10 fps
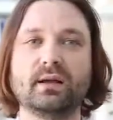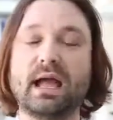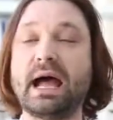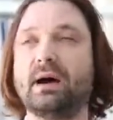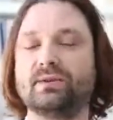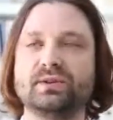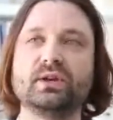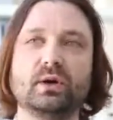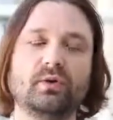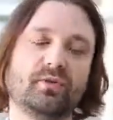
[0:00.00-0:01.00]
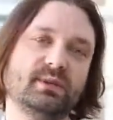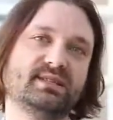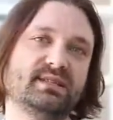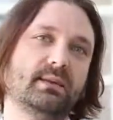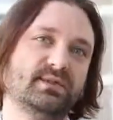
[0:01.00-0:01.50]
how to go from a
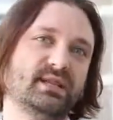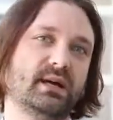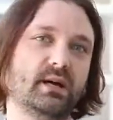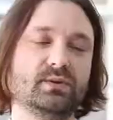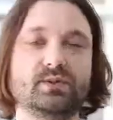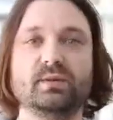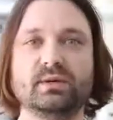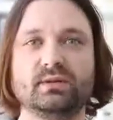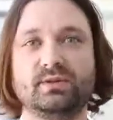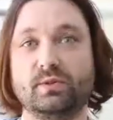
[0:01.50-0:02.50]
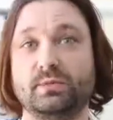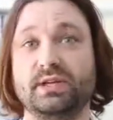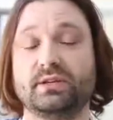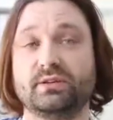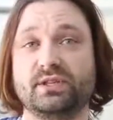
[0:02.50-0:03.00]
stem cell to a
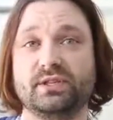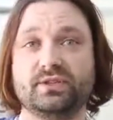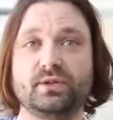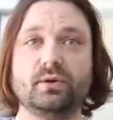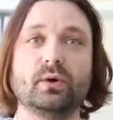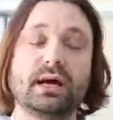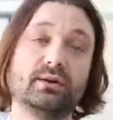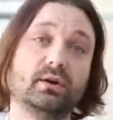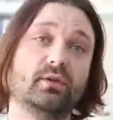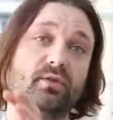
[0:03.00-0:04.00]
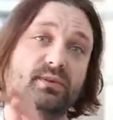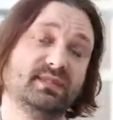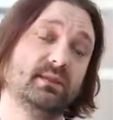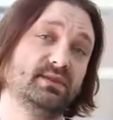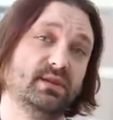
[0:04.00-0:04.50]
particular tissue, or how to go from a
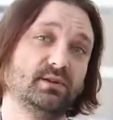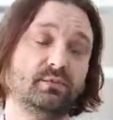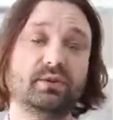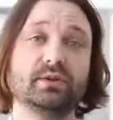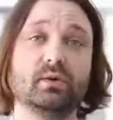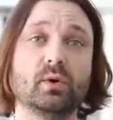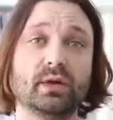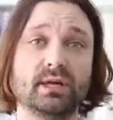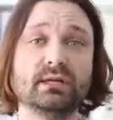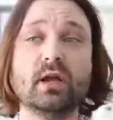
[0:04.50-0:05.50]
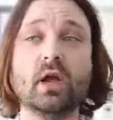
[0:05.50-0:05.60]
stem cell to a particular organ.